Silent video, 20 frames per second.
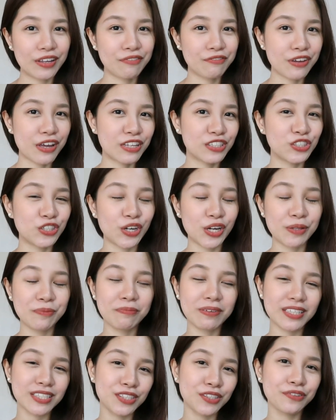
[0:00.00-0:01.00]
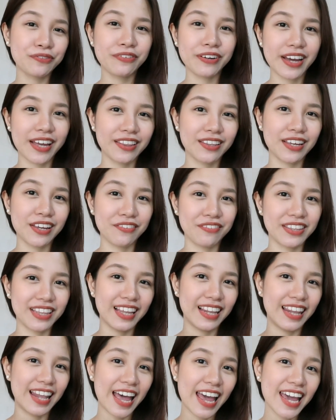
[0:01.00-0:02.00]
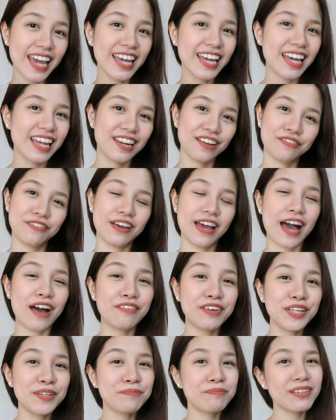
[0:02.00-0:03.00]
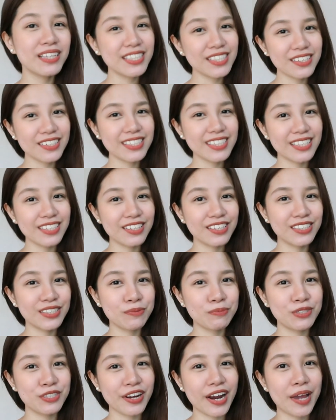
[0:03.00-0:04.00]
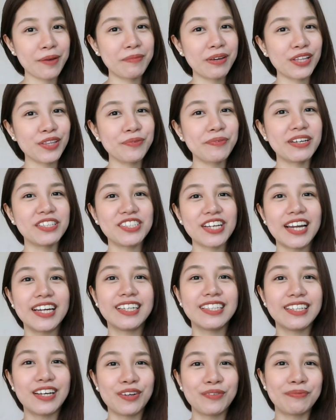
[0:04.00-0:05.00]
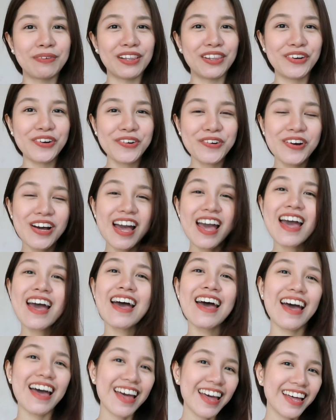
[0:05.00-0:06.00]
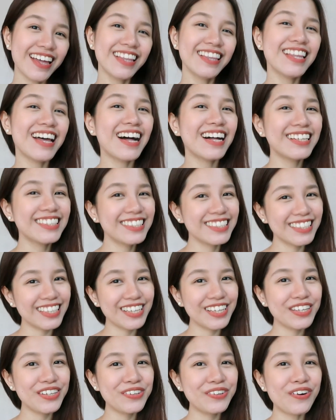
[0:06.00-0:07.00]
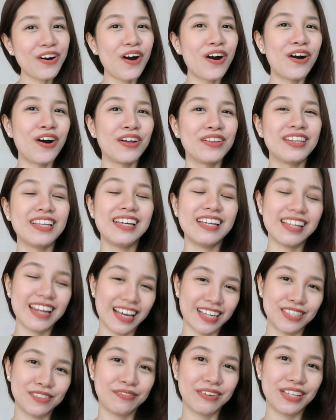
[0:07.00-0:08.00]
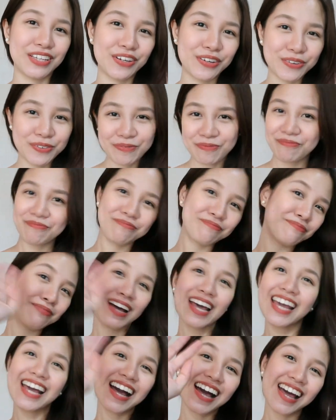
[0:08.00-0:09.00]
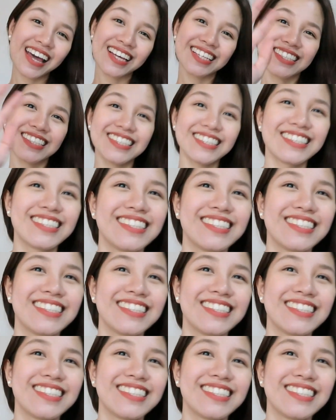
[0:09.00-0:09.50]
If you enjoyed, please don't forget to give it a like. And if you haven't, please consider subscribing to my channel down below. And I'll see you on the next video. Bye guys!